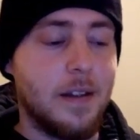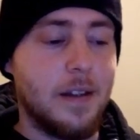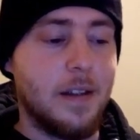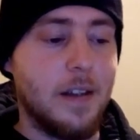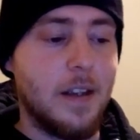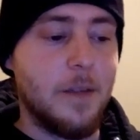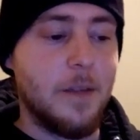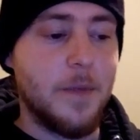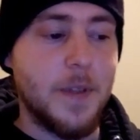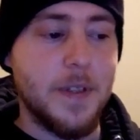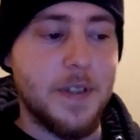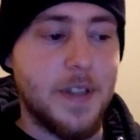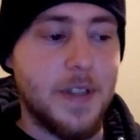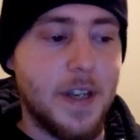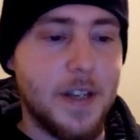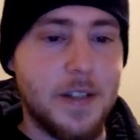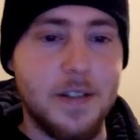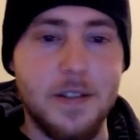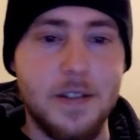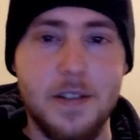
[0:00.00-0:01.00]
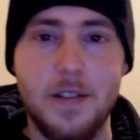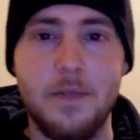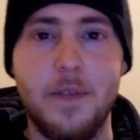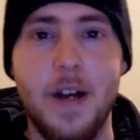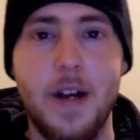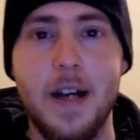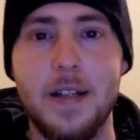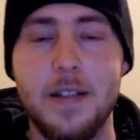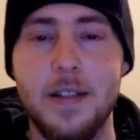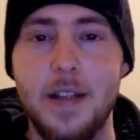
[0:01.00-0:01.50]
the immunizations, the
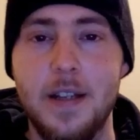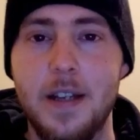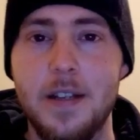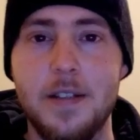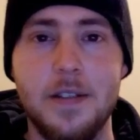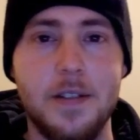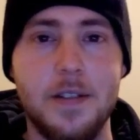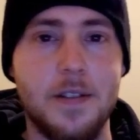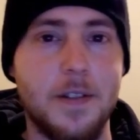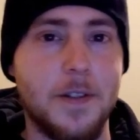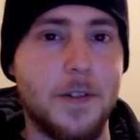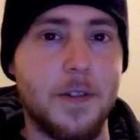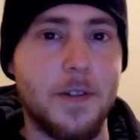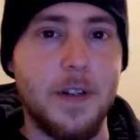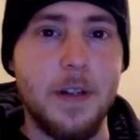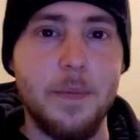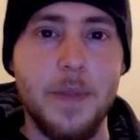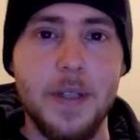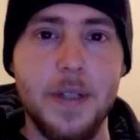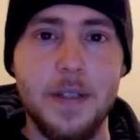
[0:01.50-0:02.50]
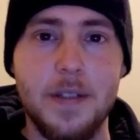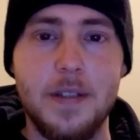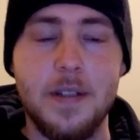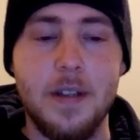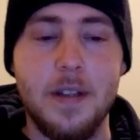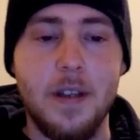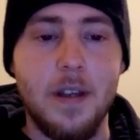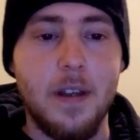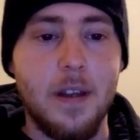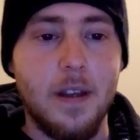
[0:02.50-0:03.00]
vaccinations, the
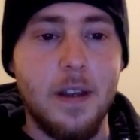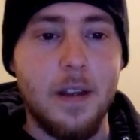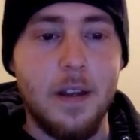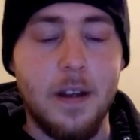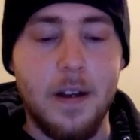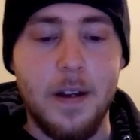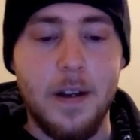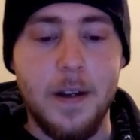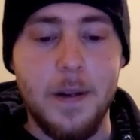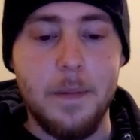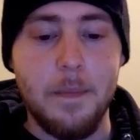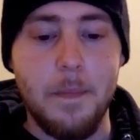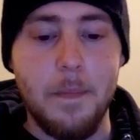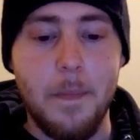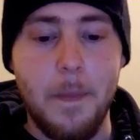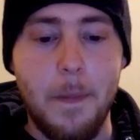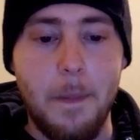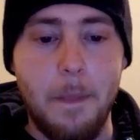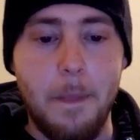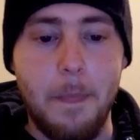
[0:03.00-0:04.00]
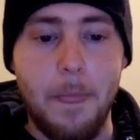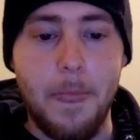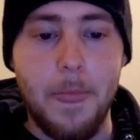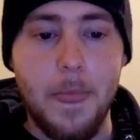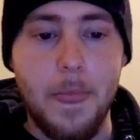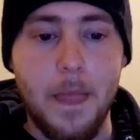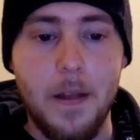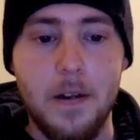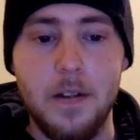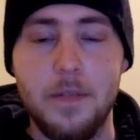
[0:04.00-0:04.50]
treatments,
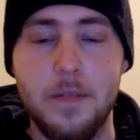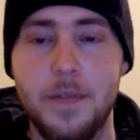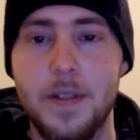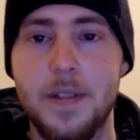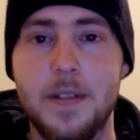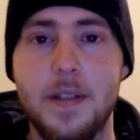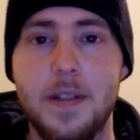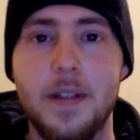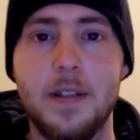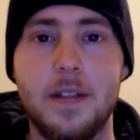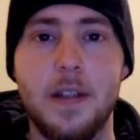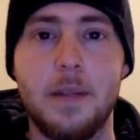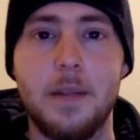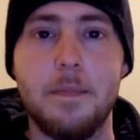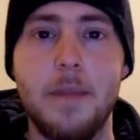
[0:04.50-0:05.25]
all these things.